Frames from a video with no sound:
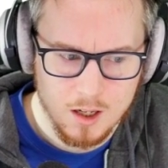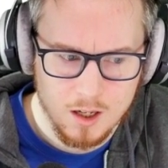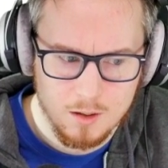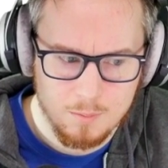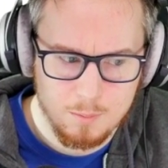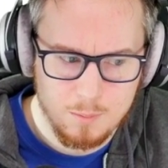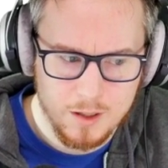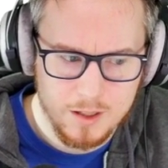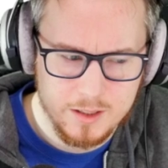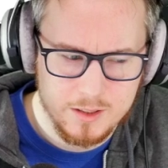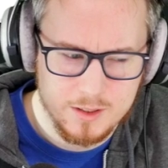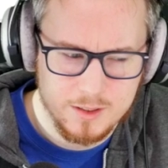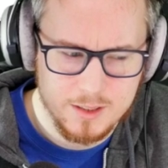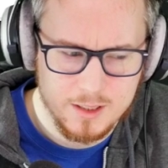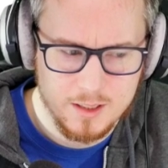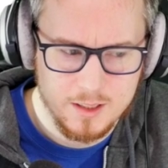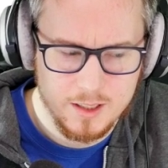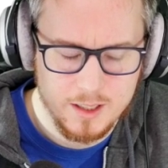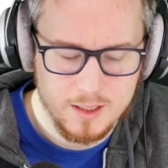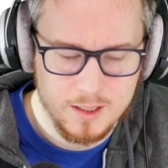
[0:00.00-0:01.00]
But it turned
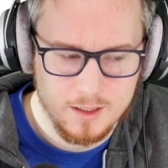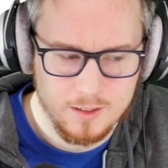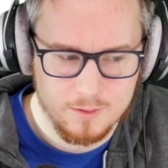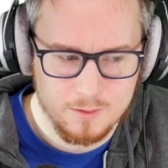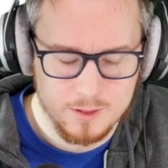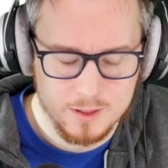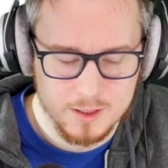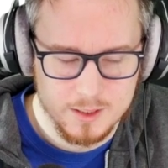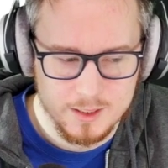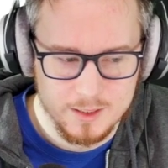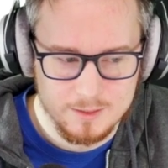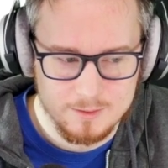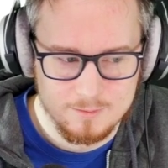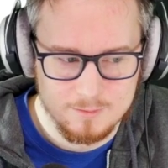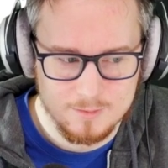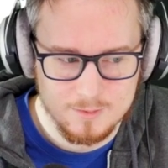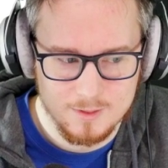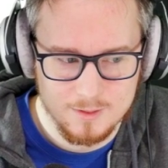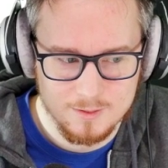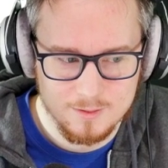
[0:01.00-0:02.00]
out that I didn't really
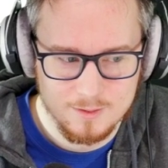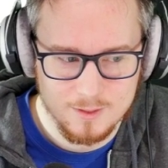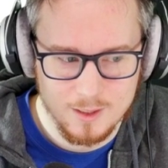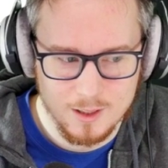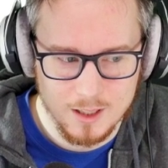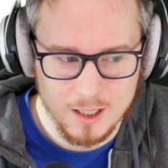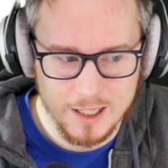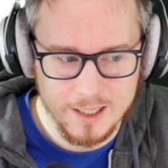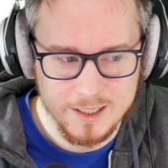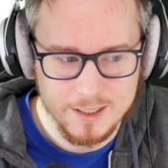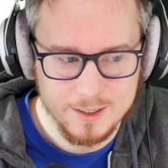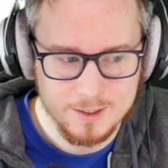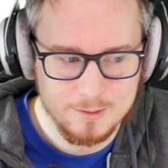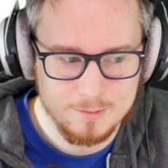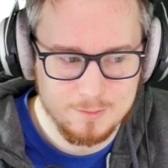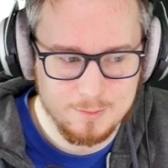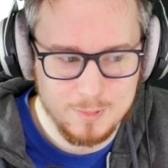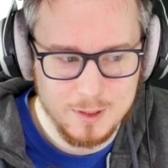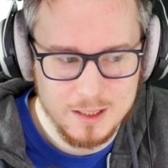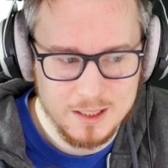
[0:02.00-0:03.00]
like
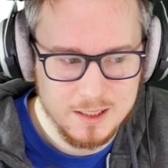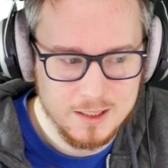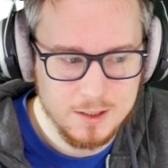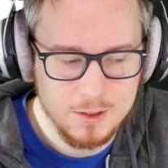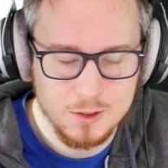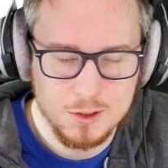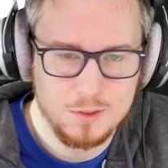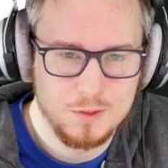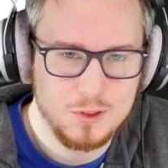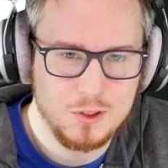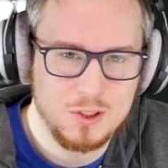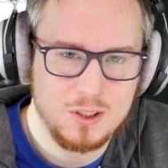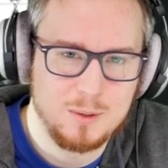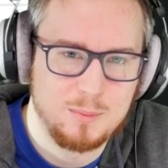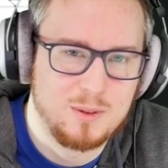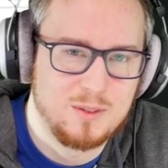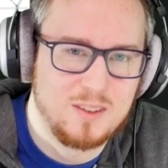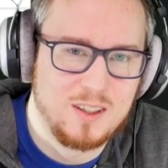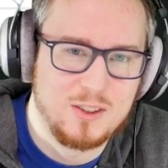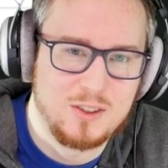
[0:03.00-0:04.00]
being a university
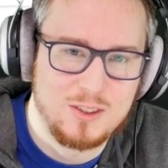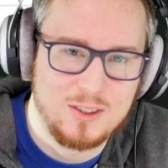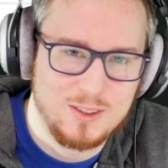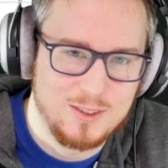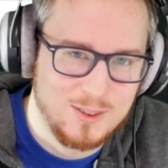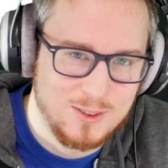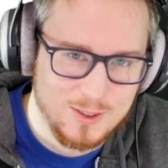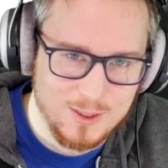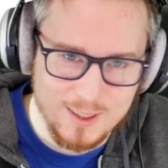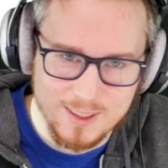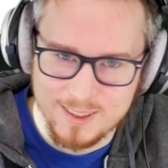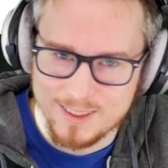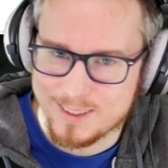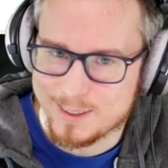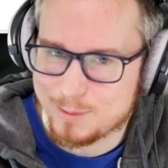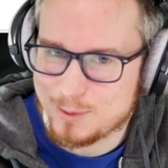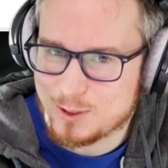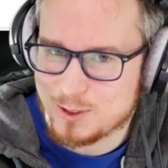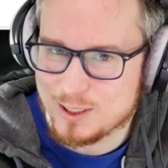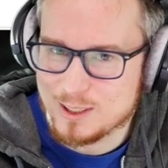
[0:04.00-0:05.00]
professor, so I ended
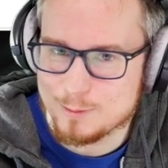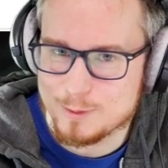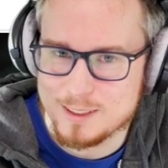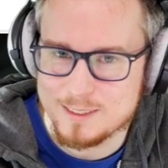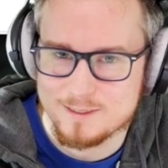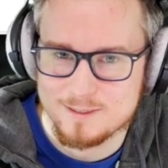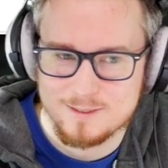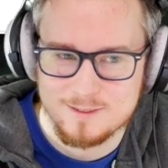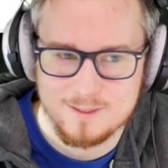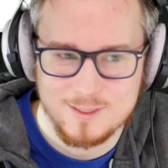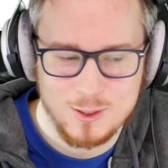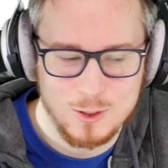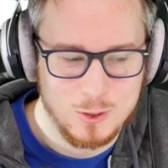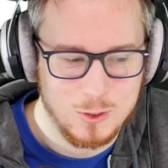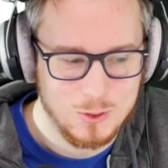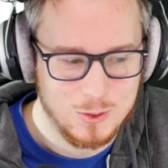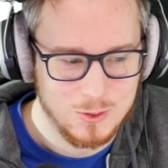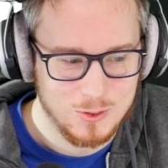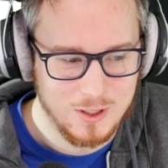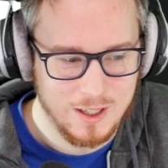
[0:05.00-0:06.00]
up streaming.
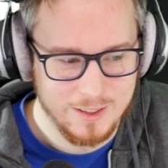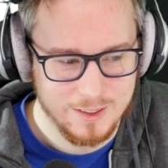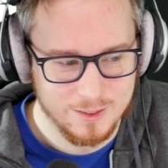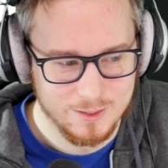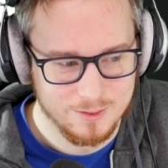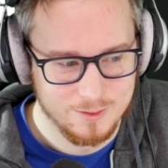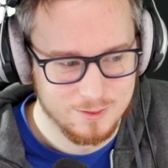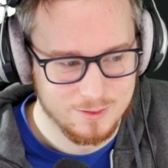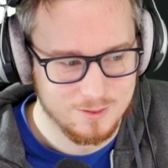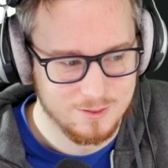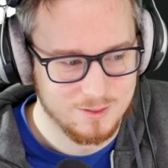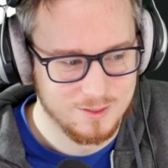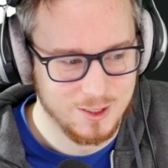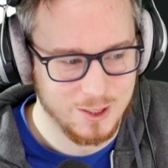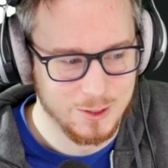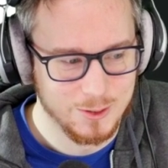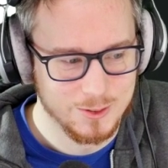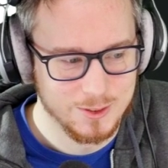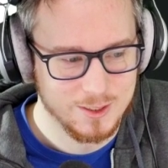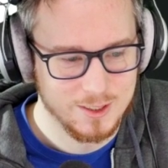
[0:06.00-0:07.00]
So I don't
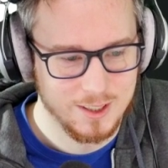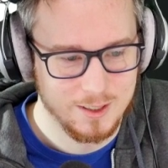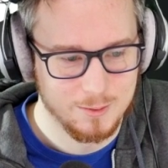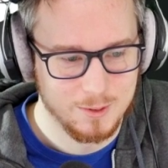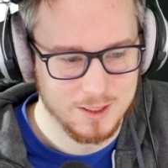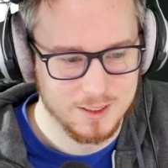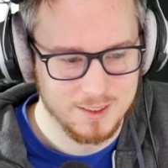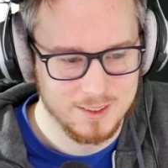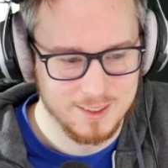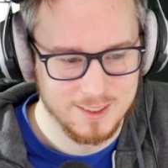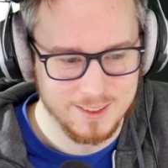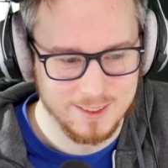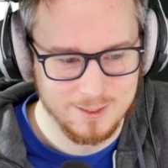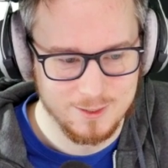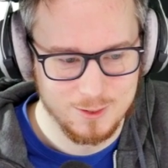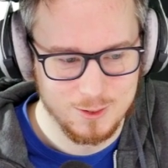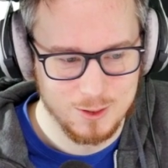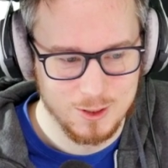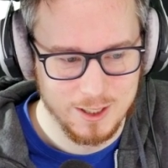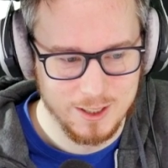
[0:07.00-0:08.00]
know that I want to
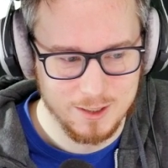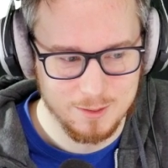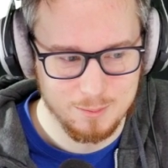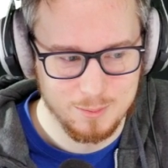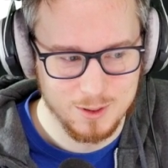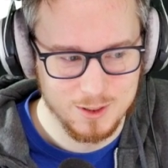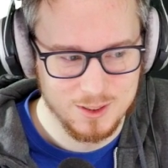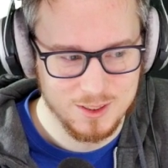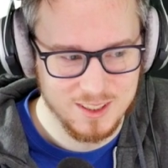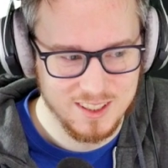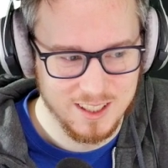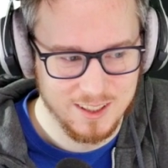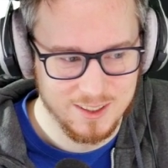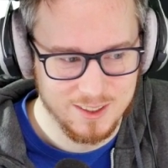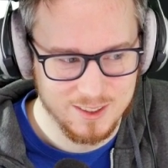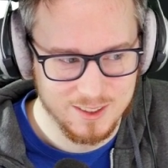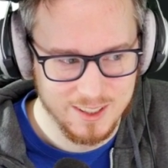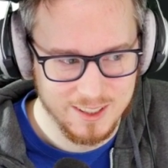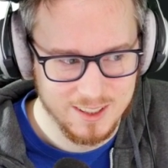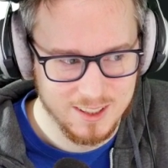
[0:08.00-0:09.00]
try to put
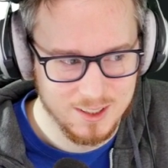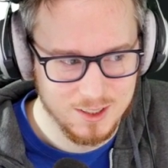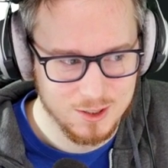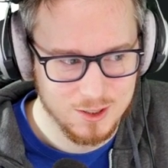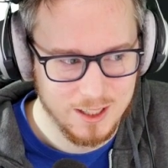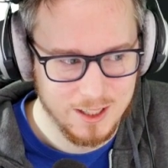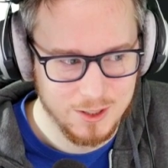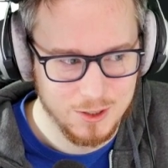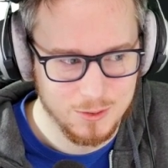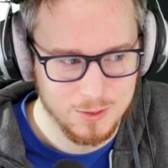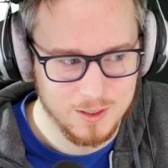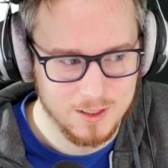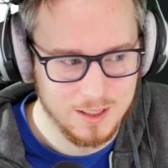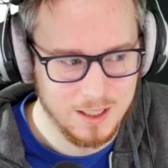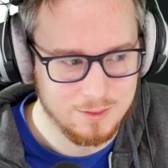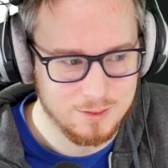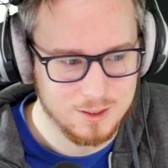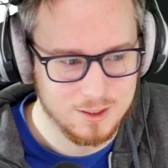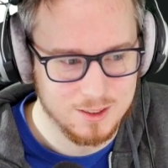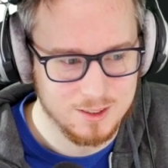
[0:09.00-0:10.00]
together like a graduate
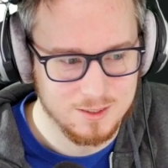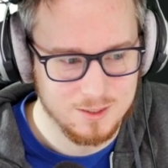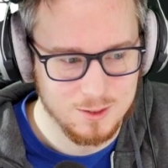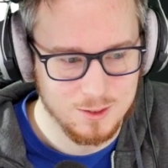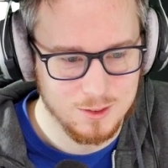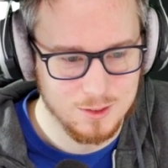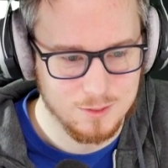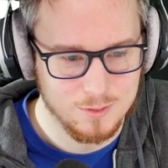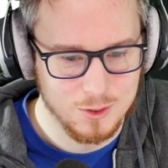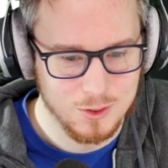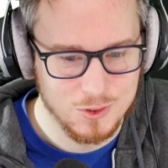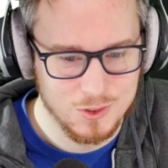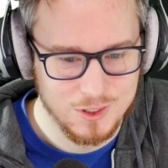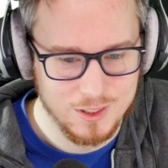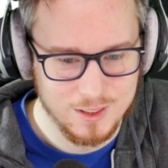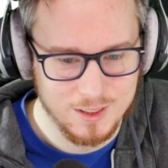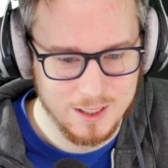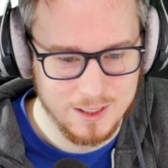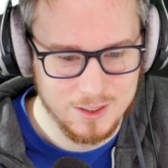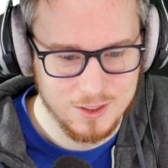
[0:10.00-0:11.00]
level university
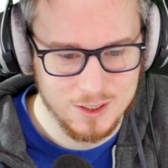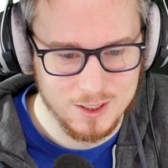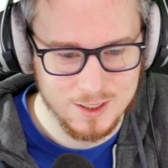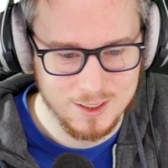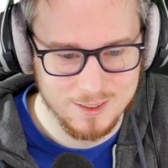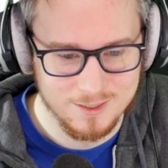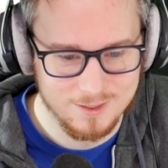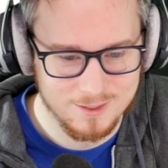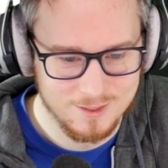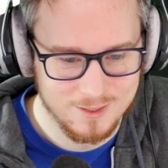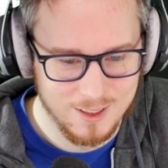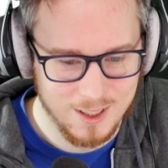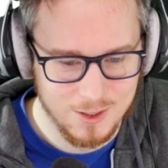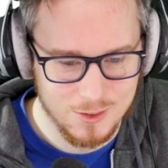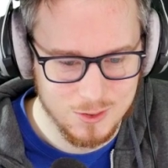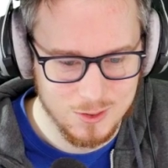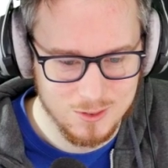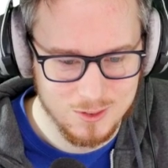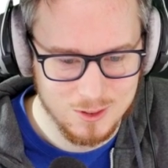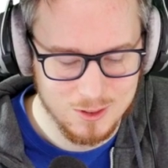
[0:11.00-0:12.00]
lecture as
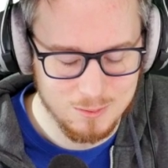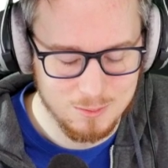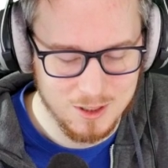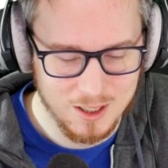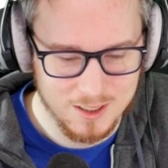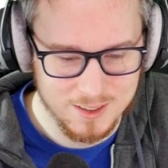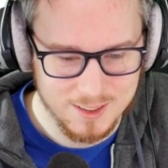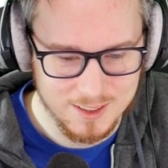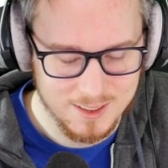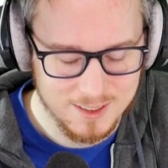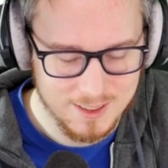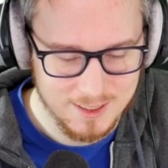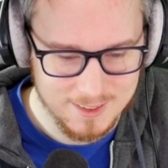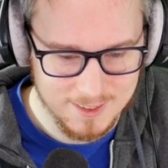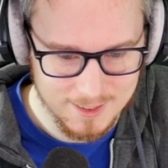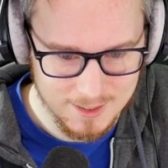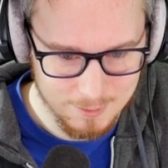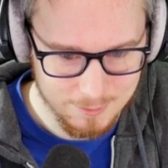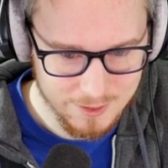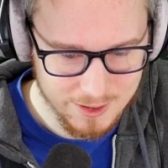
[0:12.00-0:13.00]
YouTube content. It doesn't
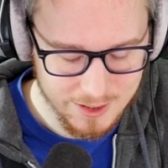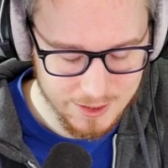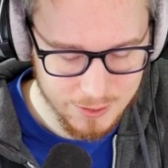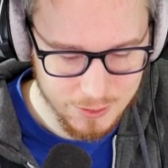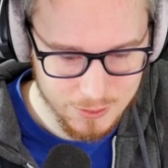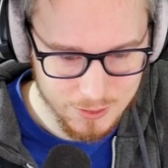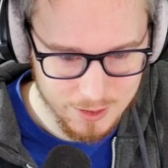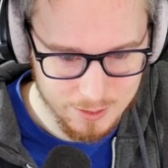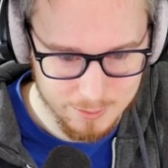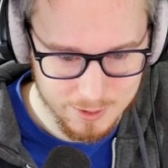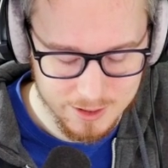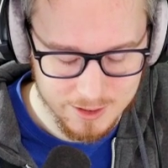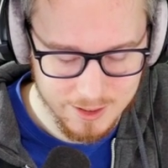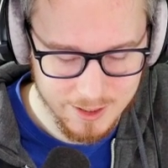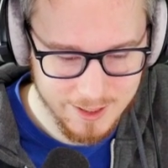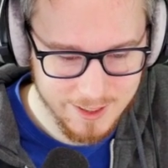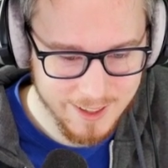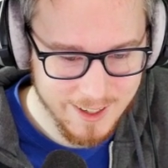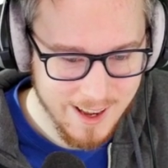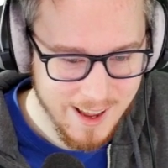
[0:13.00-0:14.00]
seem very enjoyable.
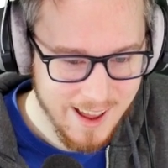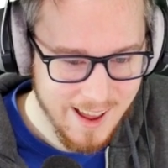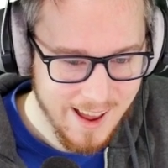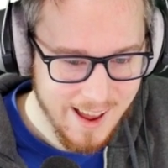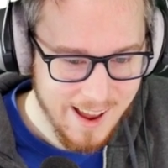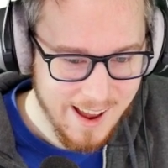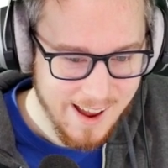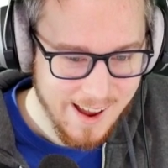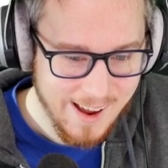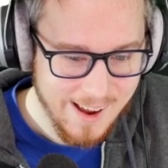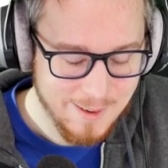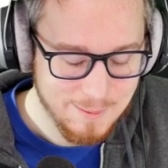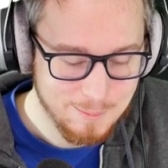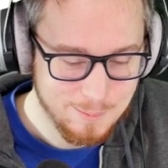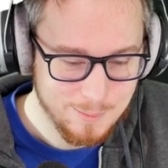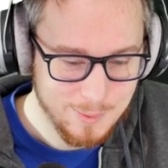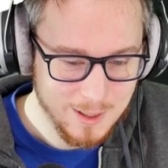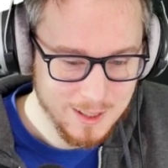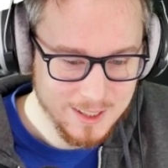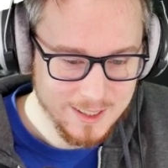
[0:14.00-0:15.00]

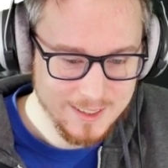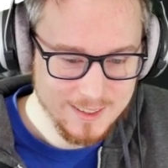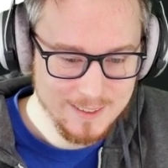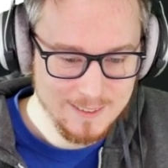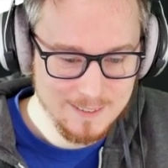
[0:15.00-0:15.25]
But